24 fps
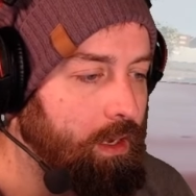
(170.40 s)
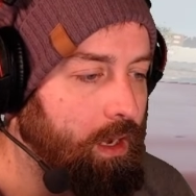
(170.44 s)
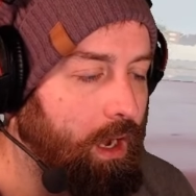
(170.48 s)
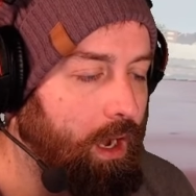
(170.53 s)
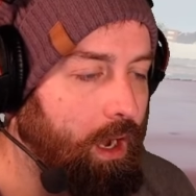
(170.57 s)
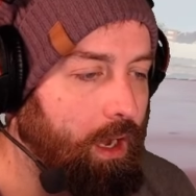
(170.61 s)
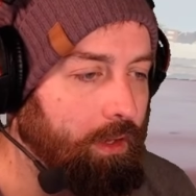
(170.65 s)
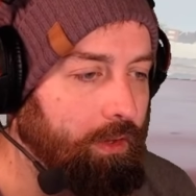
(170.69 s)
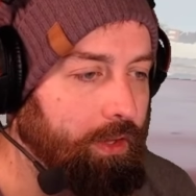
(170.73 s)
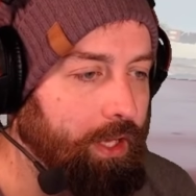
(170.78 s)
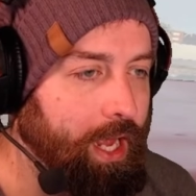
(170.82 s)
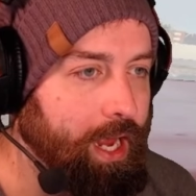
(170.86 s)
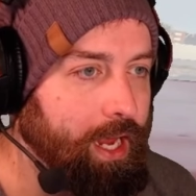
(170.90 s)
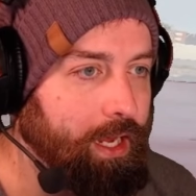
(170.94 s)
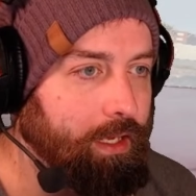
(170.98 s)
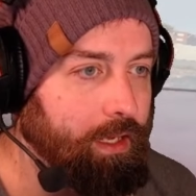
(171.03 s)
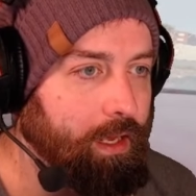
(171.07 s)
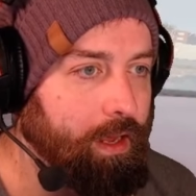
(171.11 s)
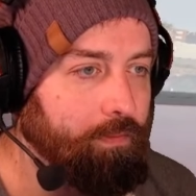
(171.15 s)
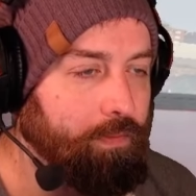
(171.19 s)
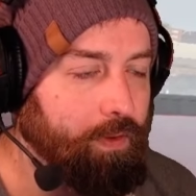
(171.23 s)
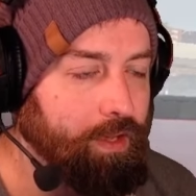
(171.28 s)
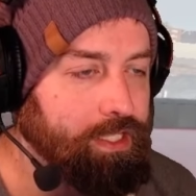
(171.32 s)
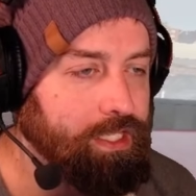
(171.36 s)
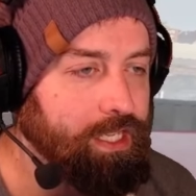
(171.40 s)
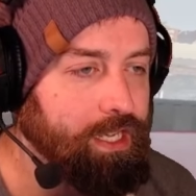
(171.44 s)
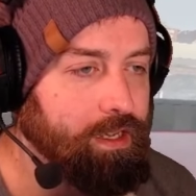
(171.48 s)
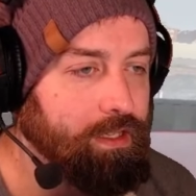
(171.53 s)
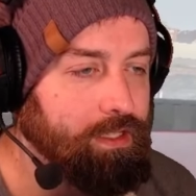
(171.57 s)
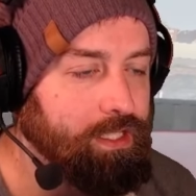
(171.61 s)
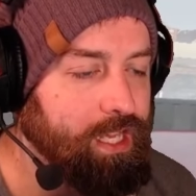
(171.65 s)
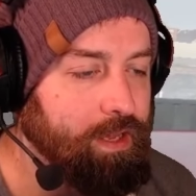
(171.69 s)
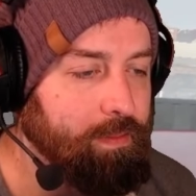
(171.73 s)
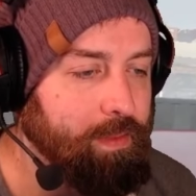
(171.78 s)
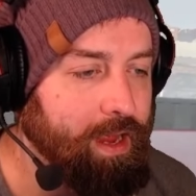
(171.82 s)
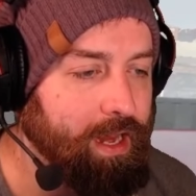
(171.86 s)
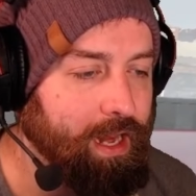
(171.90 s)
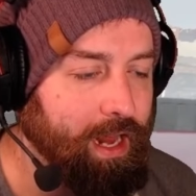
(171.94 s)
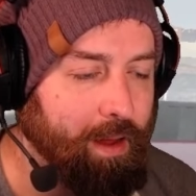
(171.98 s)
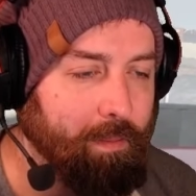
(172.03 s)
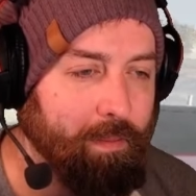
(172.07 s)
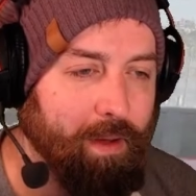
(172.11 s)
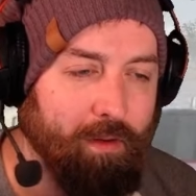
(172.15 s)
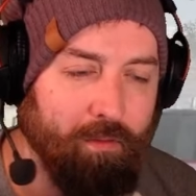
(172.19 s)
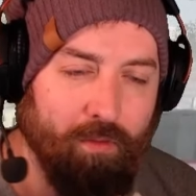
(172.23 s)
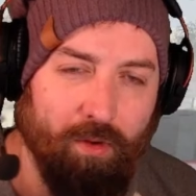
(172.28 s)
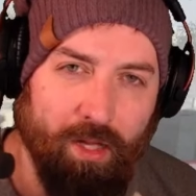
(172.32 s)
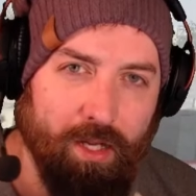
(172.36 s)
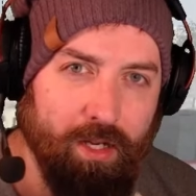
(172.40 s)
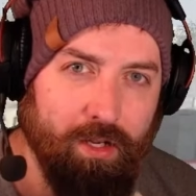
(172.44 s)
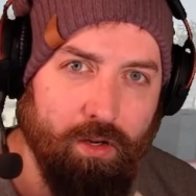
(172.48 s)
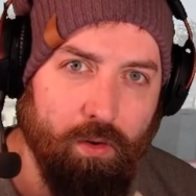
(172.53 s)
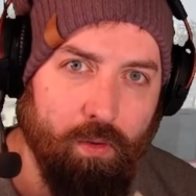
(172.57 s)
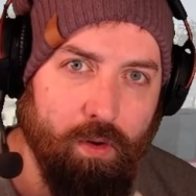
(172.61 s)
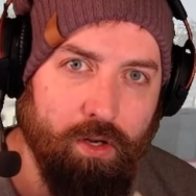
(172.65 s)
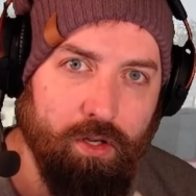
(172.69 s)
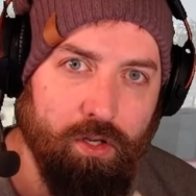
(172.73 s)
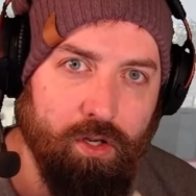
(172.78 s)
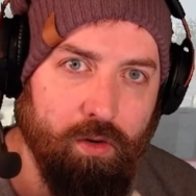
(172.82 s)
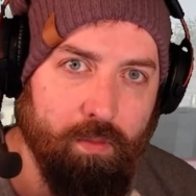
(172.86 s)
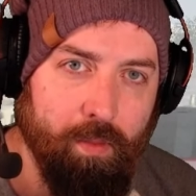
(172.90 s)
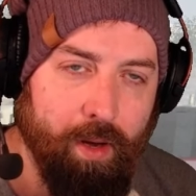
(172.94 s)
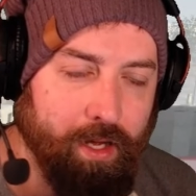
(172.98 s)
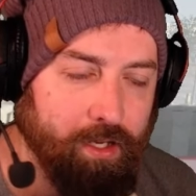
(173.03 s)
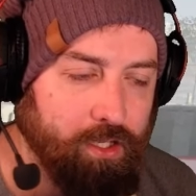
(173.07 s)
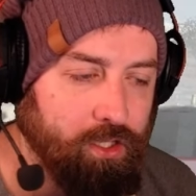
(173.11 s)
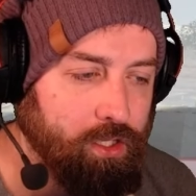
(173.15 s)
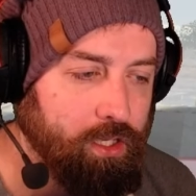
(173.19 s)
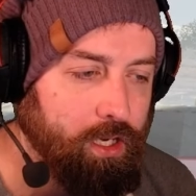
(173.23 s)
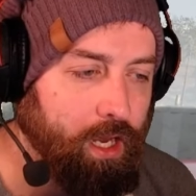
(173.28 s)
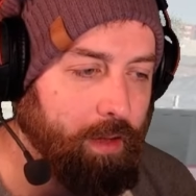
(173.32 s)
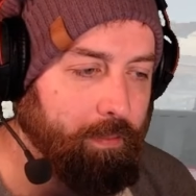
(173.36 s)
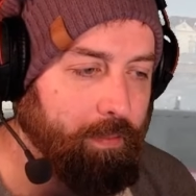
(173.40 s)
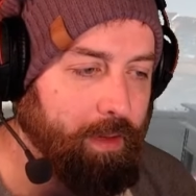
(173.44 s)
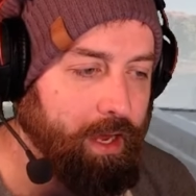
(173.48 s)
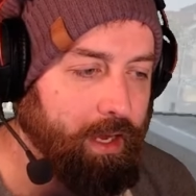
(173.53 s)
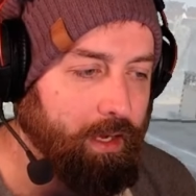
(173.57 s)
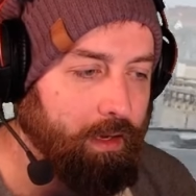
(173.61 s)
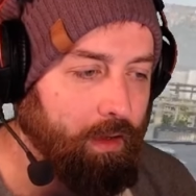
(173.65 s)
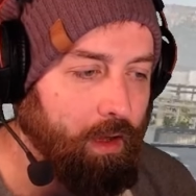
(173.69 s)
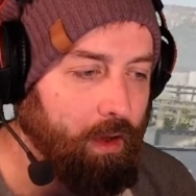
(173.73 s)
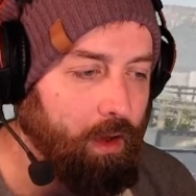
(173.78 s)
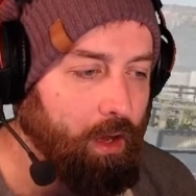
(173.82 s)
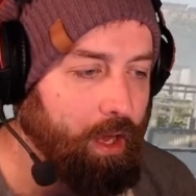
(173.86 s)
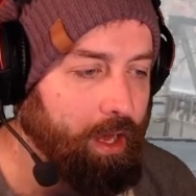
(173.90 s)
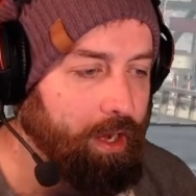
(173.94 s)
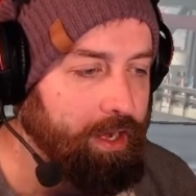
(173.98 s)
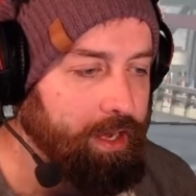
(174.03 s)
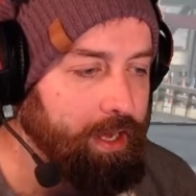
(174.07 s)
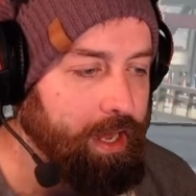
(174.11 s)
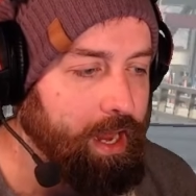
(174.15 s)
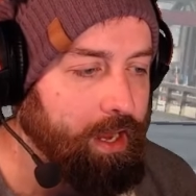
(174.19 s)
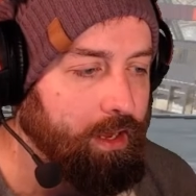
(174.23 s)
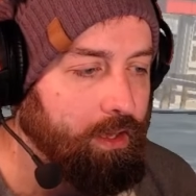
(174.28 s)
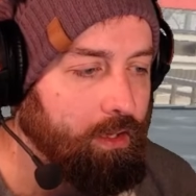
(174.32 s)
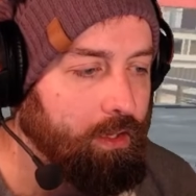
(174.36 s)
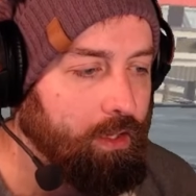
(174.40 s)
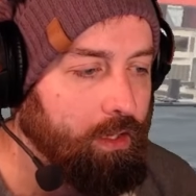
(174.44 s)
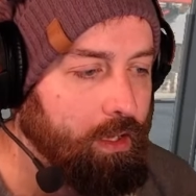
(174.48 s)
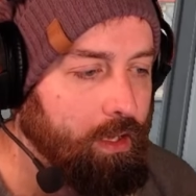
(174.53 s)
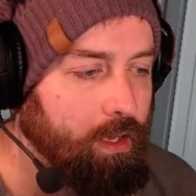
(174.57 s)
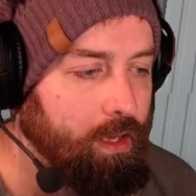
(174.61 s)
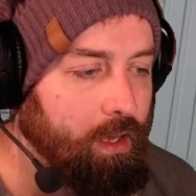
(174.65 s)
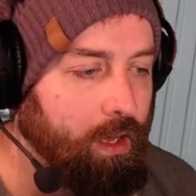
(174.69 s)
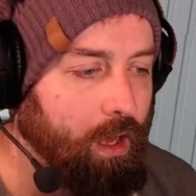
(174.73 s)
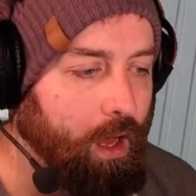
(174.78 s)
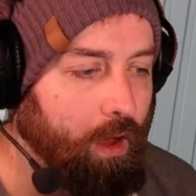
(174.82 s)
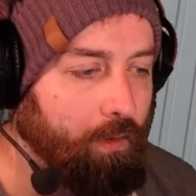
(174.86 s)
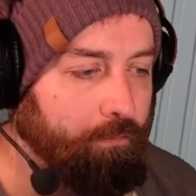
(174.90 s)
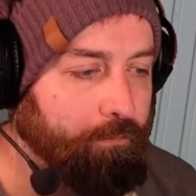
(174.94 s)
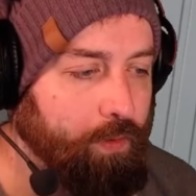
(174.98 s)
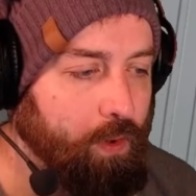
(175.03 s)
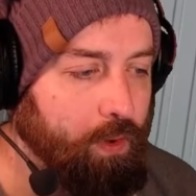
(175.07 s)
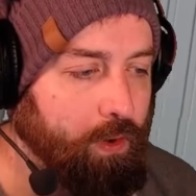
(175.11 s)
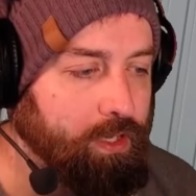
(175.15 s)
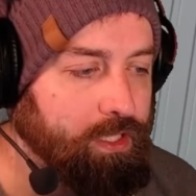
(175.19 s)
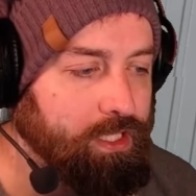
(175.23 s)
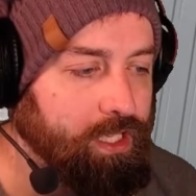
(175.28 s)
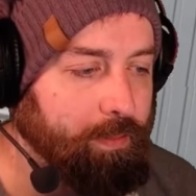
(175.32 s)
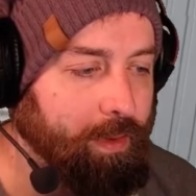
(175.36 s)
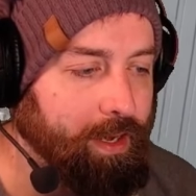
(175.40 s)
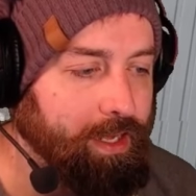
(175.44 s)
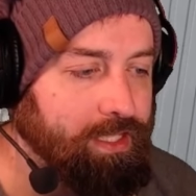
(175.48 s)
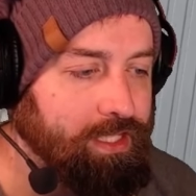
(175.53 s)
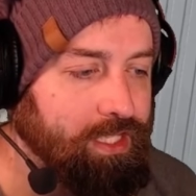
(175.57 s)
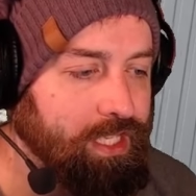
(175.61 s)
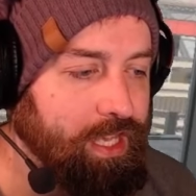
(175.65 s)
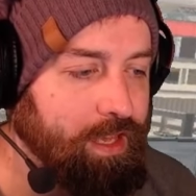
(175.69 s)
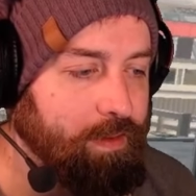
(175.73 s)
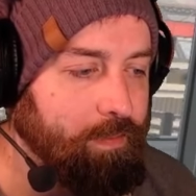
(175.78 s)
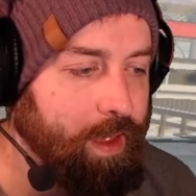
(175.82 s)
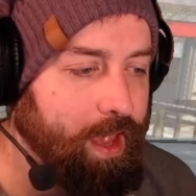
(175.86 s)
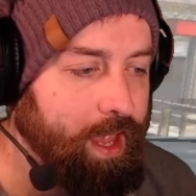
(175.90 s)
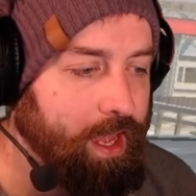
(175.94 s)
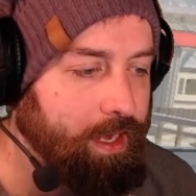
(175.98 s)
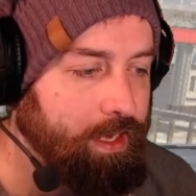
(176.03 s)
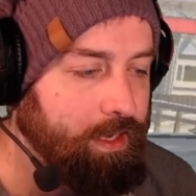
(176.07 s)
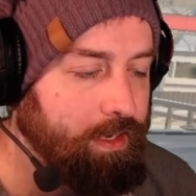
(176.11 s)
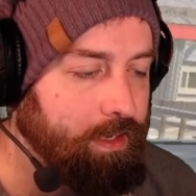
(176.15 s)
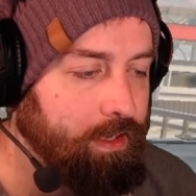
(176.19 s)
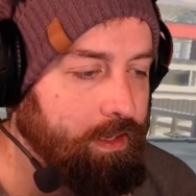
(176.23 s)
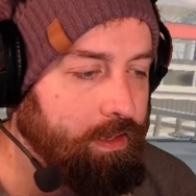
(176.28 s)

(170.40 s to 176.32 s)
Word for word: I'll like, if I see a teammate, I'm not really doing too much. I'm like on an angle. I'll focus on my teammate.